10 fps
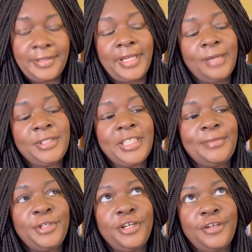I'm on
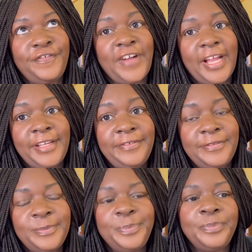chapter 5.
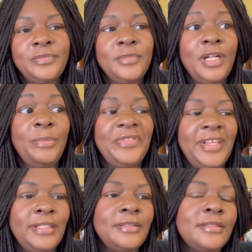A couple
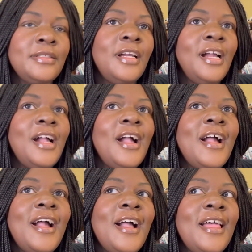things.
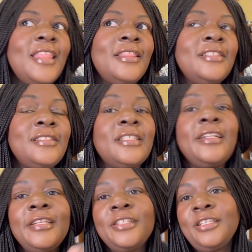This is
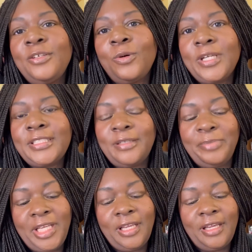clearly going to
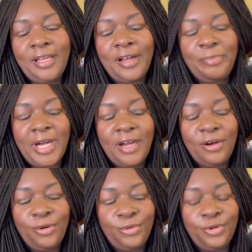be
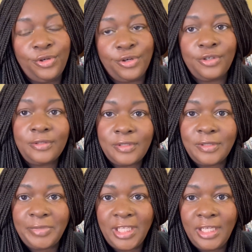about girls
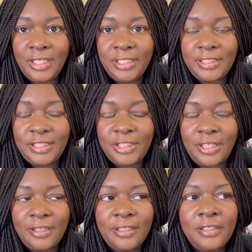competing against each
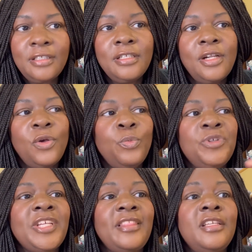other,
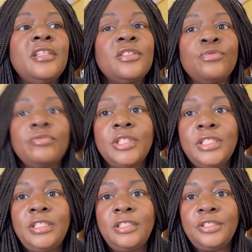which I think is a
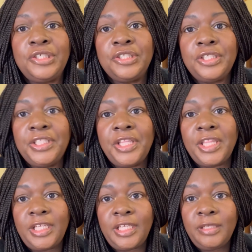really good
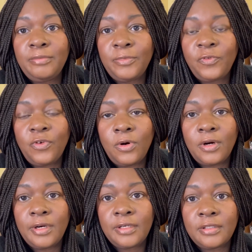theme
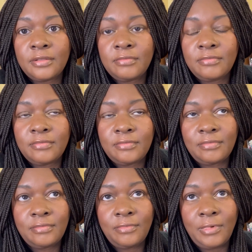for
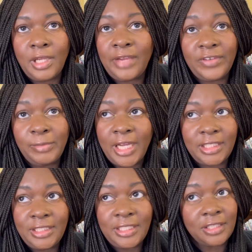
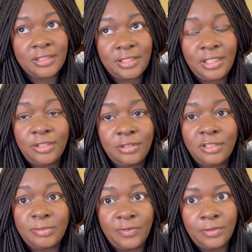everybody, not just teen
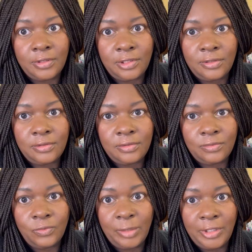girls, but for adult
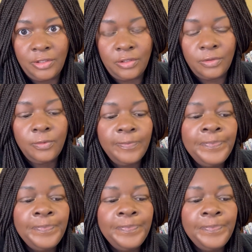women too.